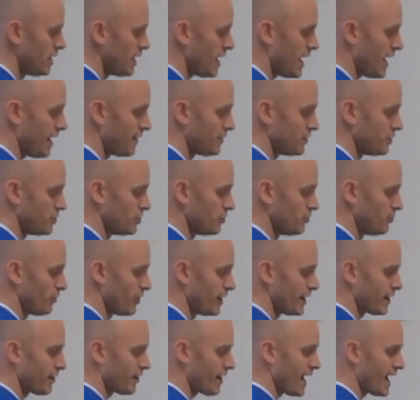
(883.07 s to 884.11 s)
on the
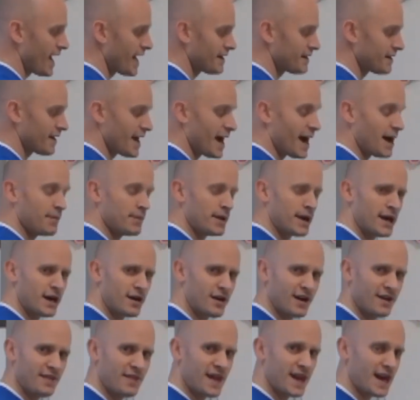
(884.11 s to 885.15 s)
numerator and denominator,
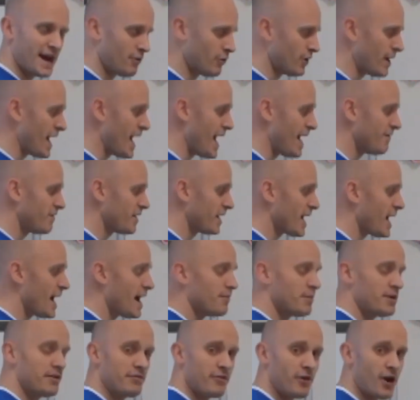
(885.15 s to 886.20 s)
and then I would have a
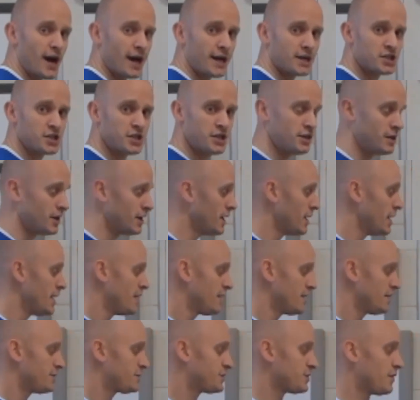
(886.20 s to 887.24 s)
common fraction
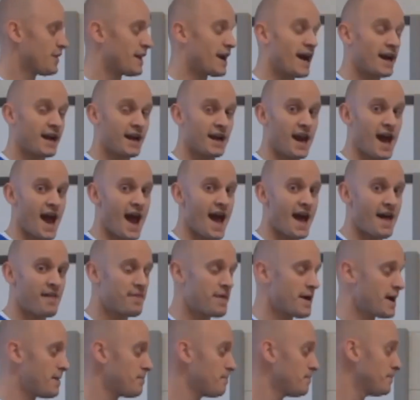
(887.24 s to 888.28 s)
so that I could add
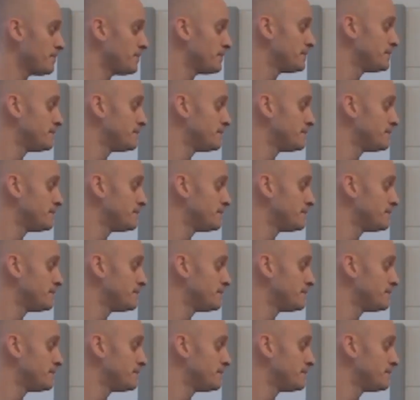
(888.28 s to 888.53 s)
them.